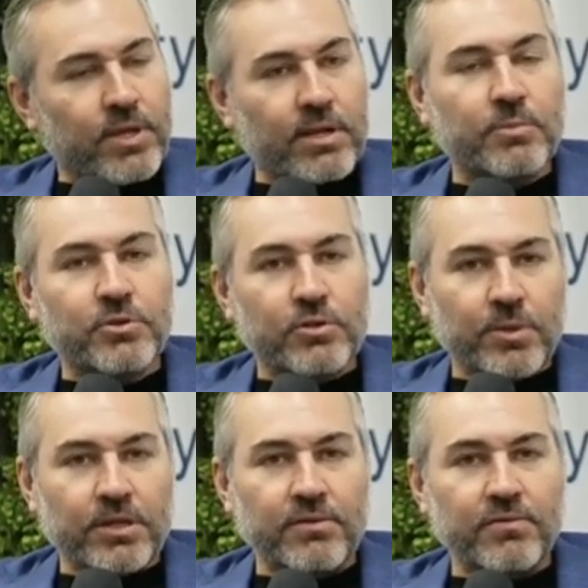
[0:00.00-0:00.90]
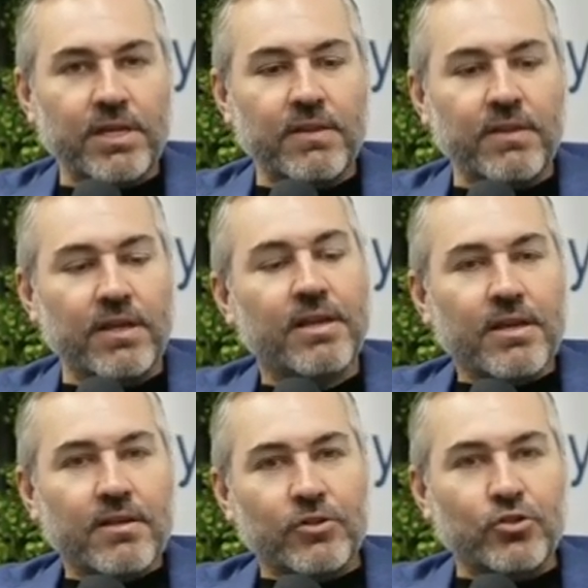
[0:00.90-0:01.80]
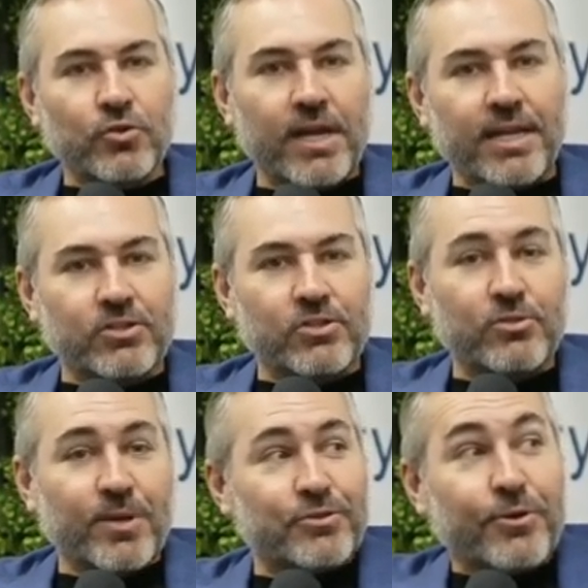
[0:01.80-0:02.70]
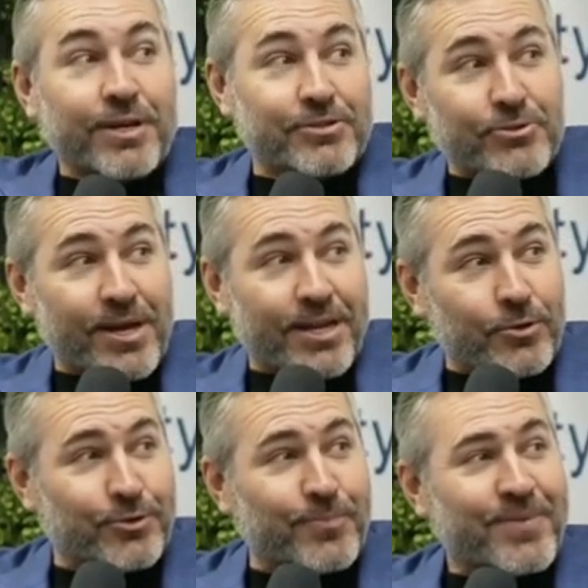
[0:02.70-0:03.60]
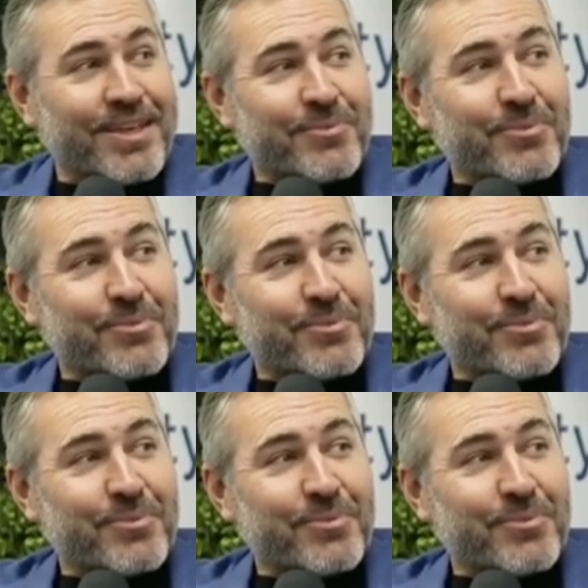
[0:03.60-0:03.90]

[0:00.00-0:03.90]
for that optional monthly fee, and then the training is just to make sure our agents know how to use them.